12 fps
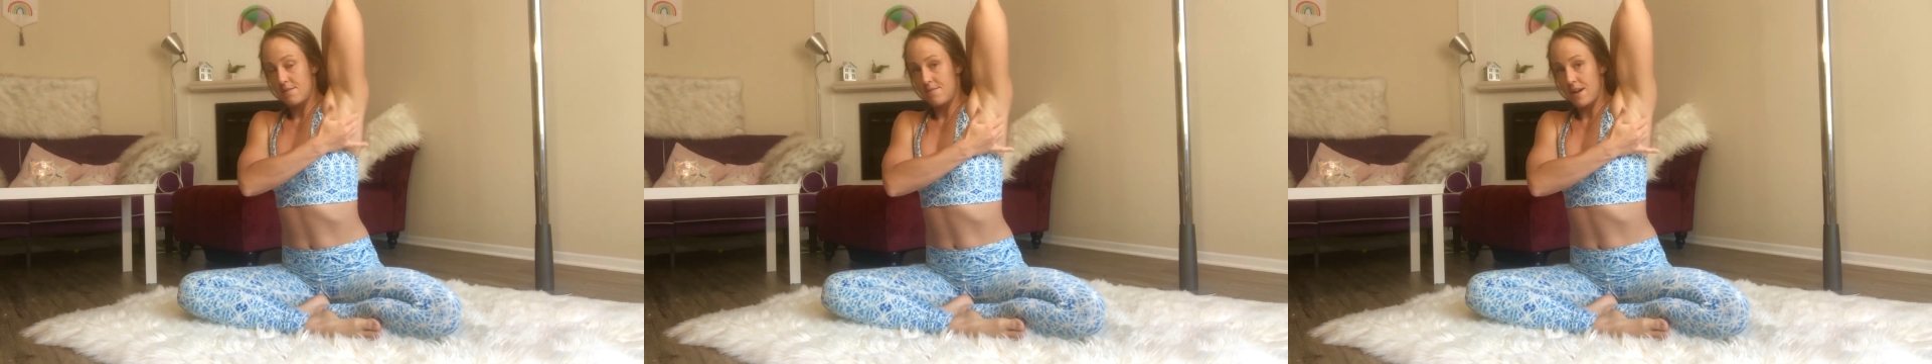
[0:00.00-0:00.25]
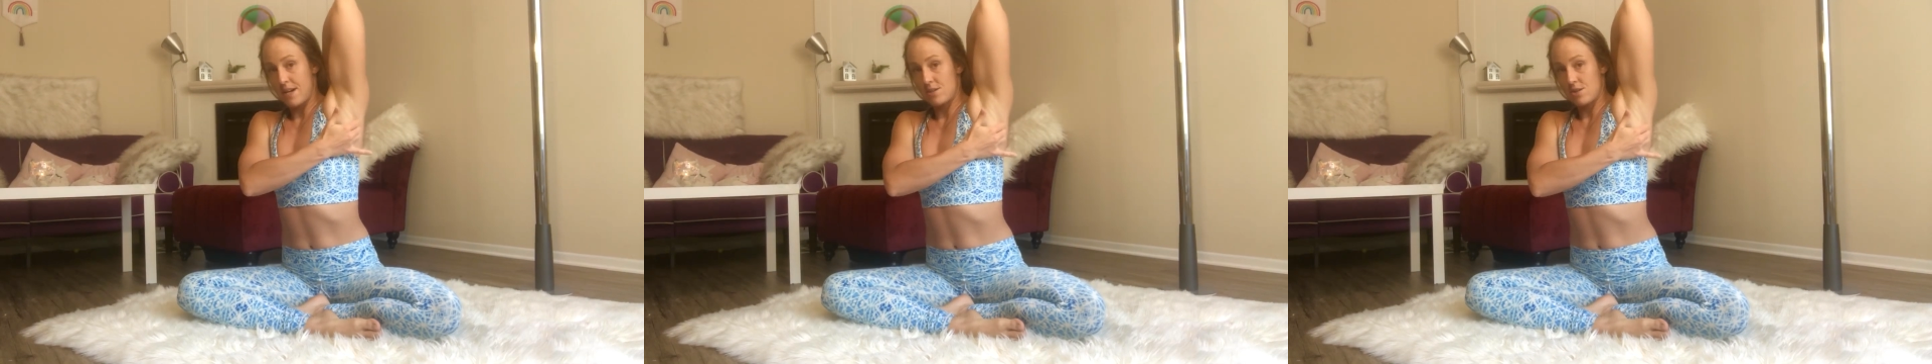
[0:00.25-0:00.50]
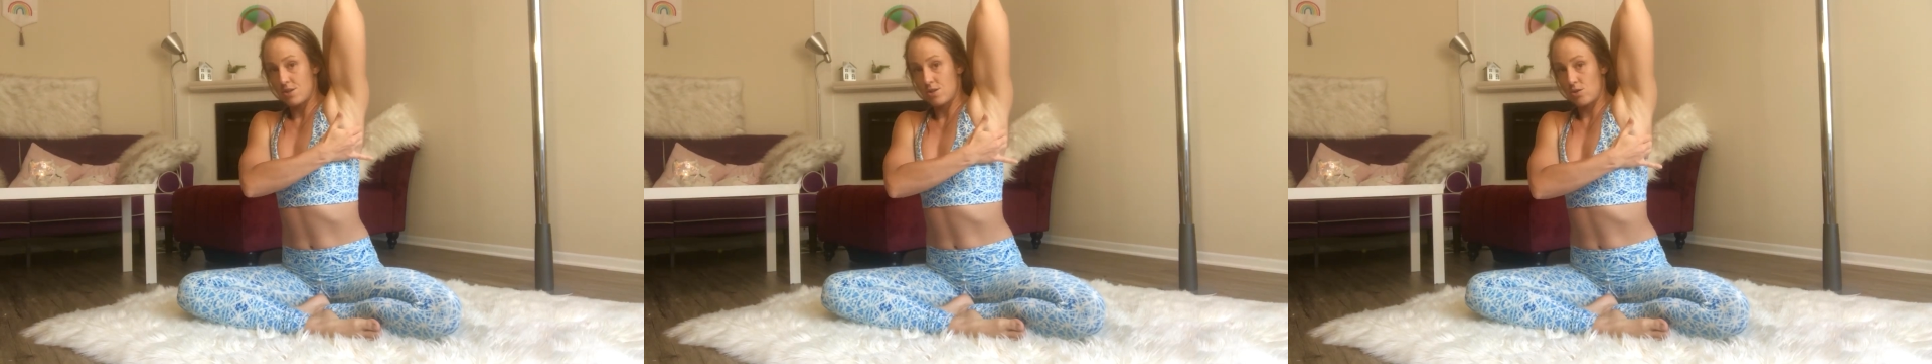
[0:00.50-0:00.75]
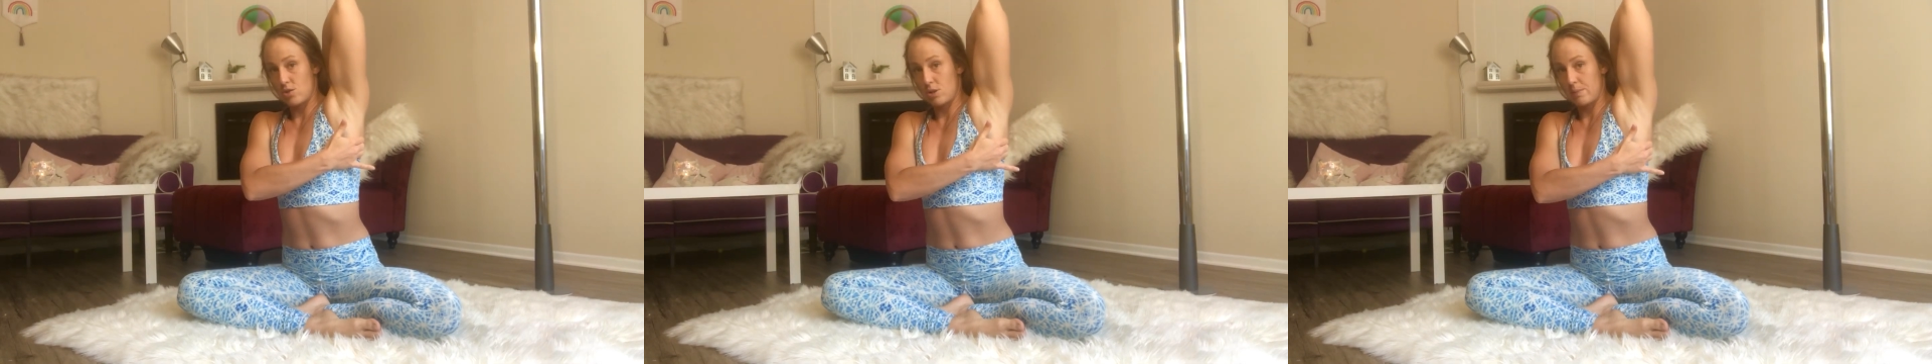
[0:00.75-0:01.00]
find your
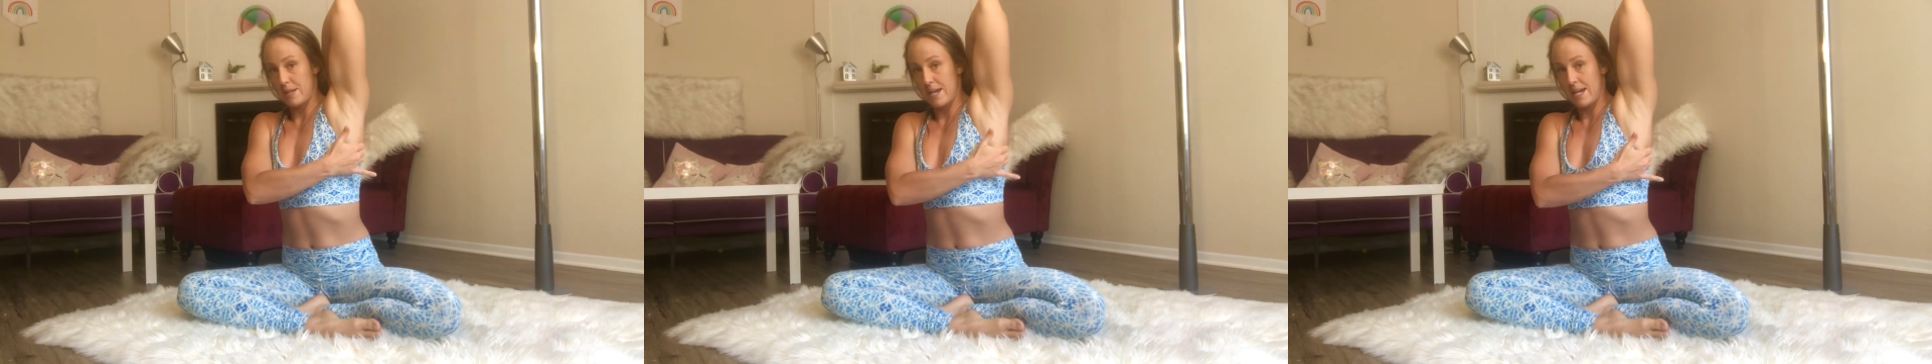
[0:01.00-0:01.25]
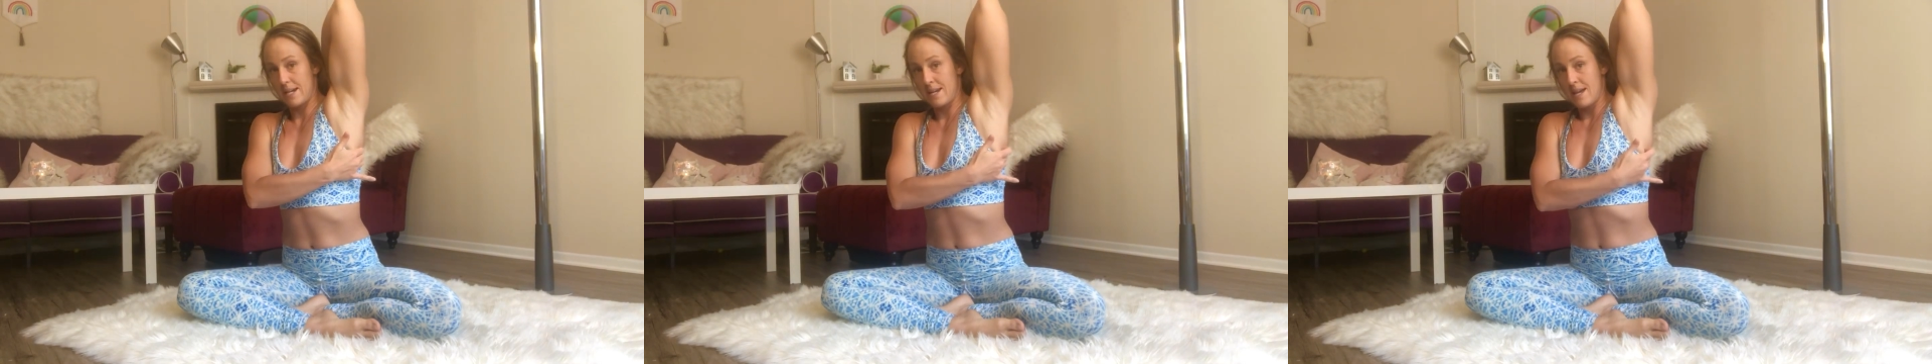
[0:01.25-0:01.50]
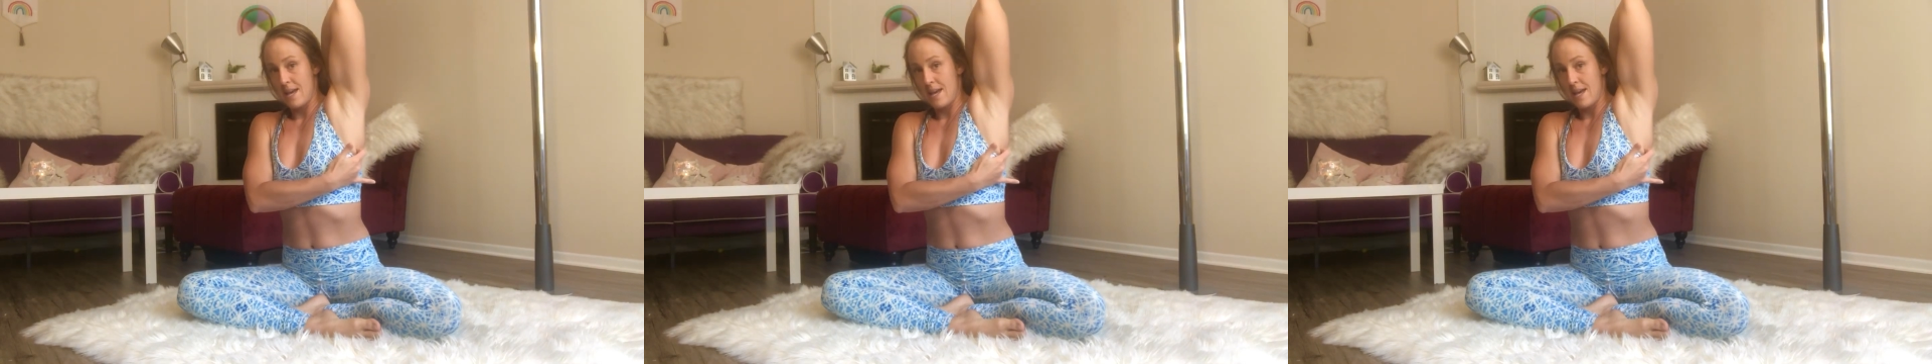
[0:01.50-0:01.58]
shoulder blade,